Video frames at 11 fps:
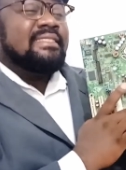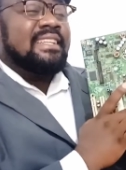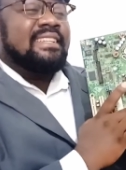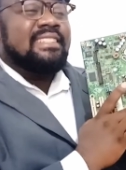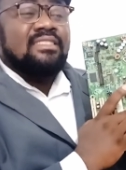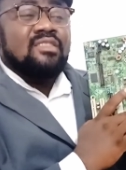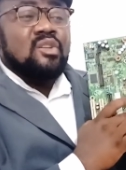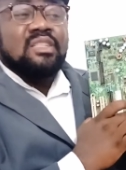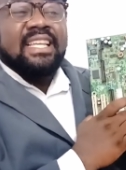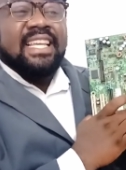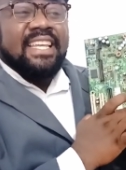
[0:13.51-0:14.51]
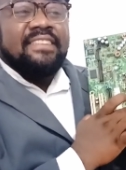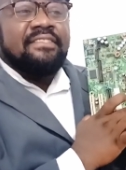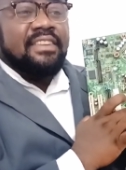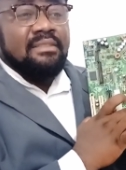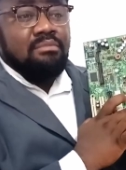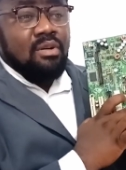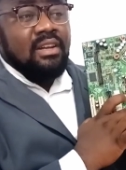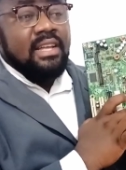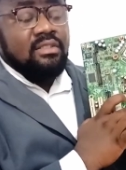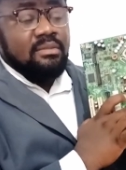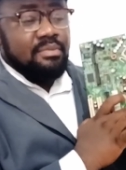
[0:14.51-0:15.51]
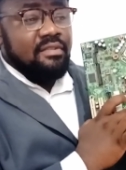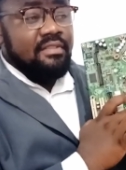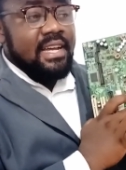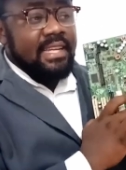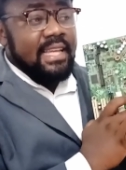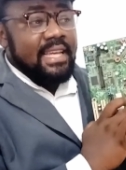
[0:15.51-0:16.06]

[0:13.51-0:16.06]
they did not even bother to provide